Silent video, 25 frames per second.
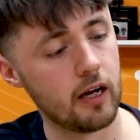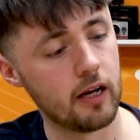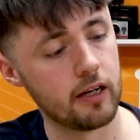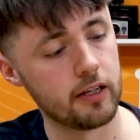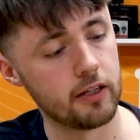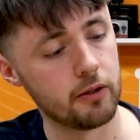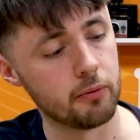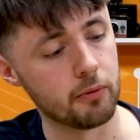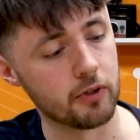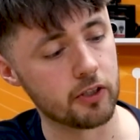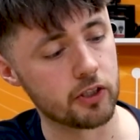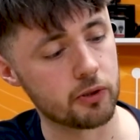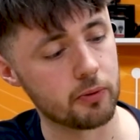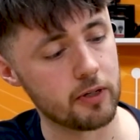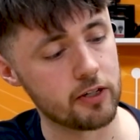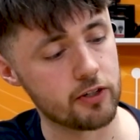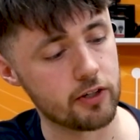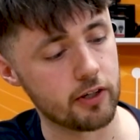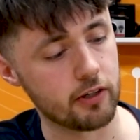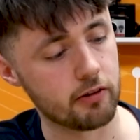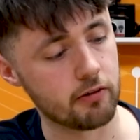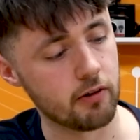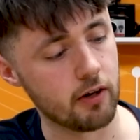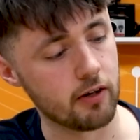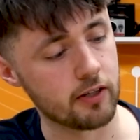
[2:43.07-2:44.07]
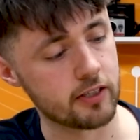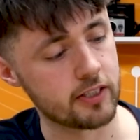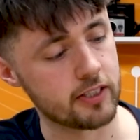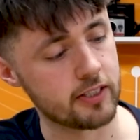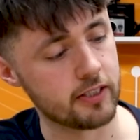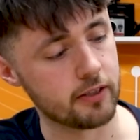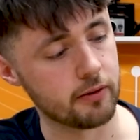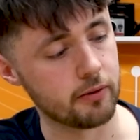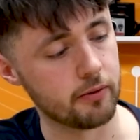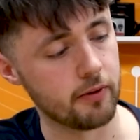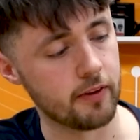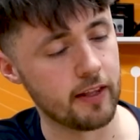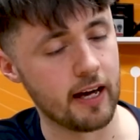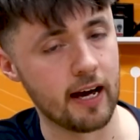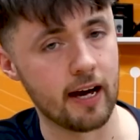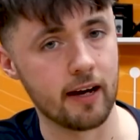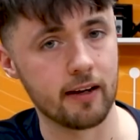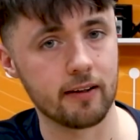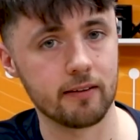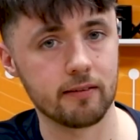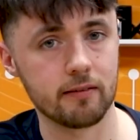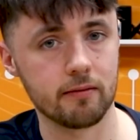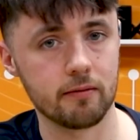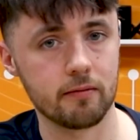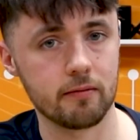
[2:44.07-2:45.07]
You want to switch it across till
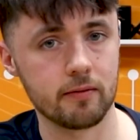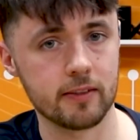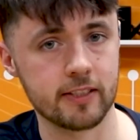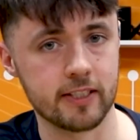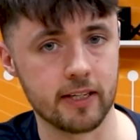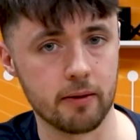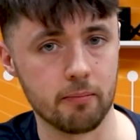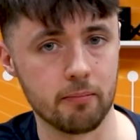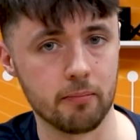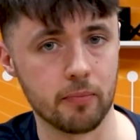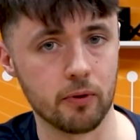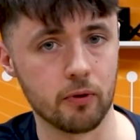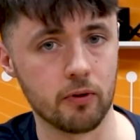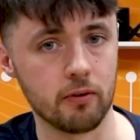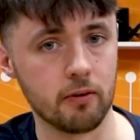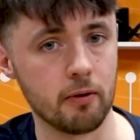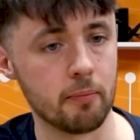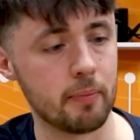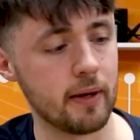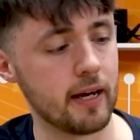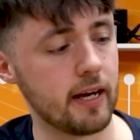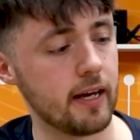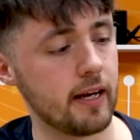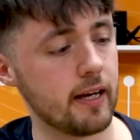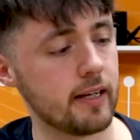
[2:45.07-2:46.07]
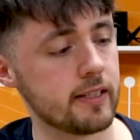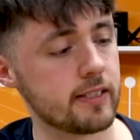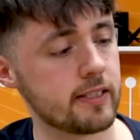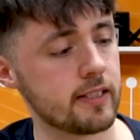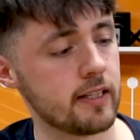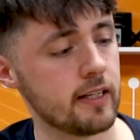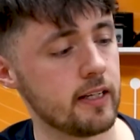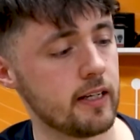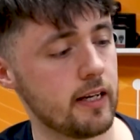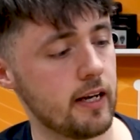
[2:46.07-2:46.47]
that symbol appears.